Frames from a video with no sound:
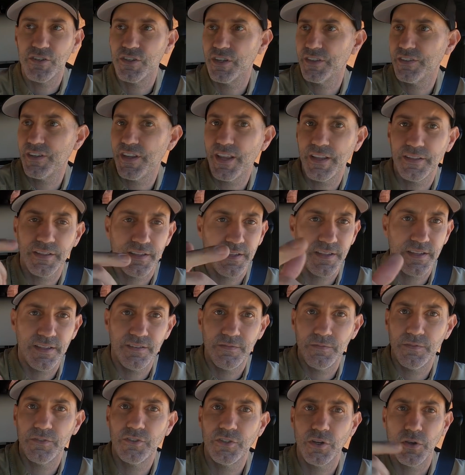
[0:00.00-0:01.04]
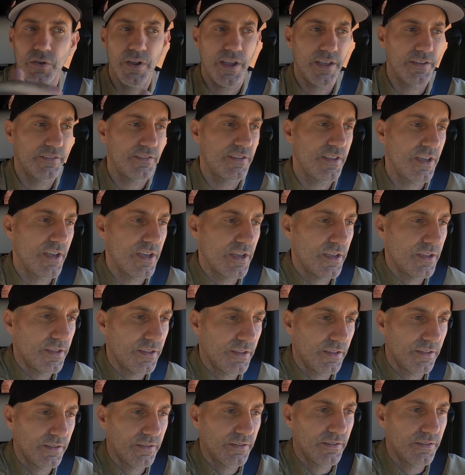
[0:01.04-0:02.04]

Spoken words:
You just hit, Joe has the